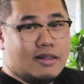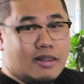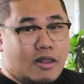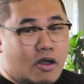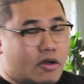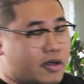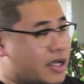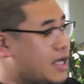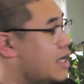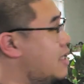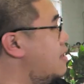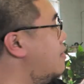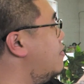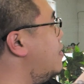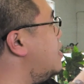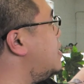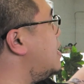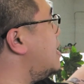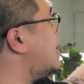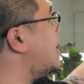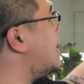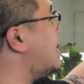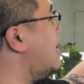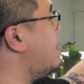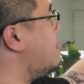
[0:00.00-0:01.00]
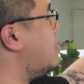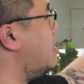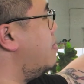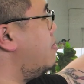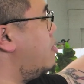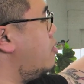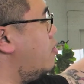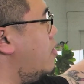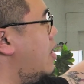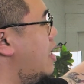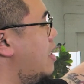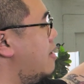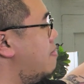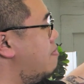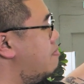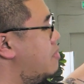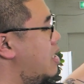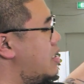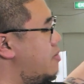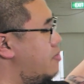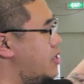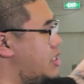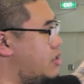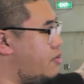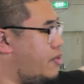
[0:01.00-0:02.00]
login, which is step number 1.
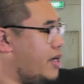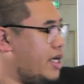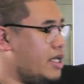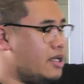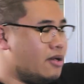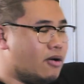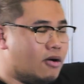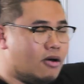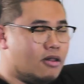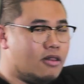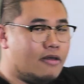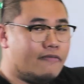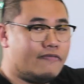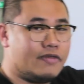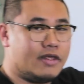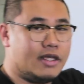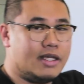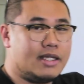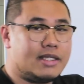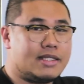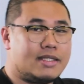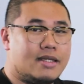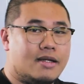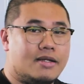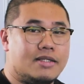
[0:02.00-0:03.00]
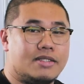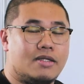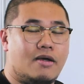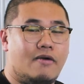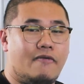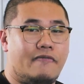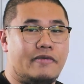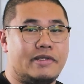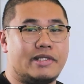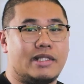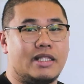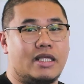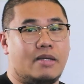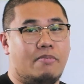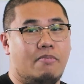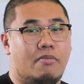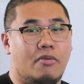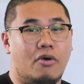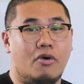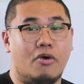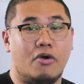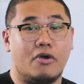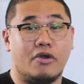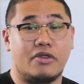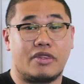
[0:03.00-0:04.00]
But between all of this, there's obviously
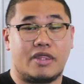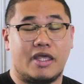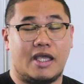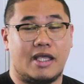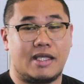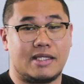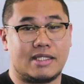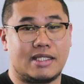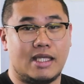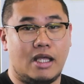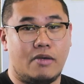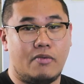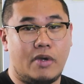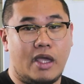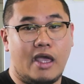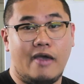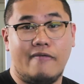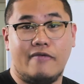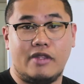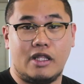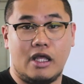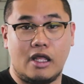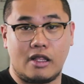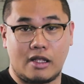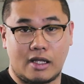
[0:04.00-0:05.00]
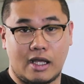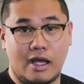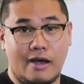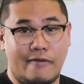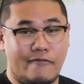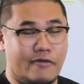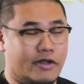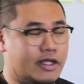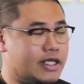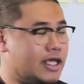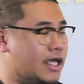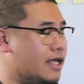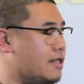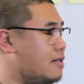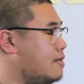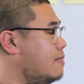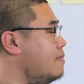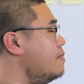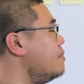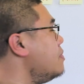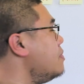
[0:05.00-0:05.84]
more things that we haven't uncovered yet.